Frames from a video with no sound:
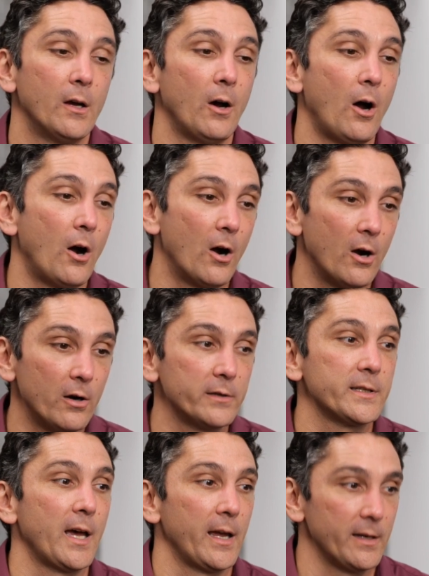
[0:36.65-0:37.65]
are
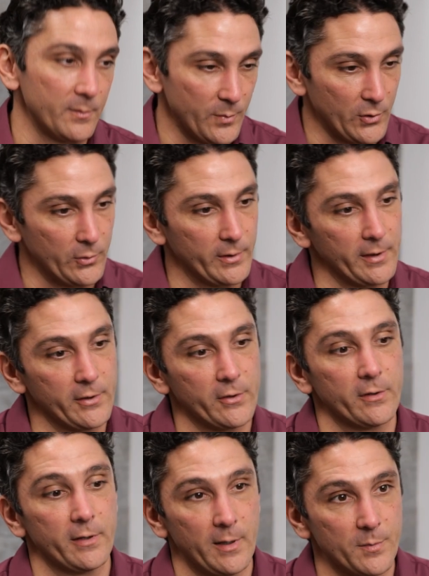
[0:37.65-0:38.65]
tight and pulling
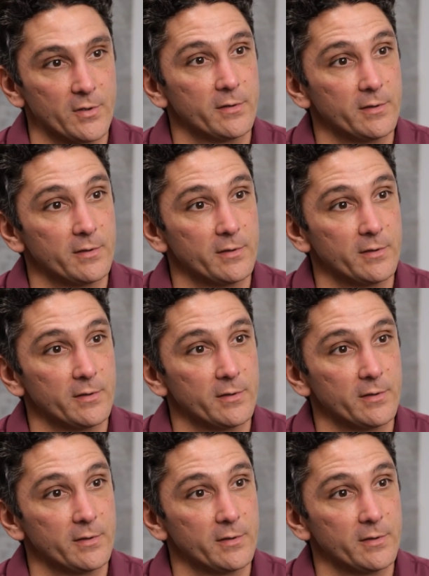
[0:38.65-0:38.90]
your hips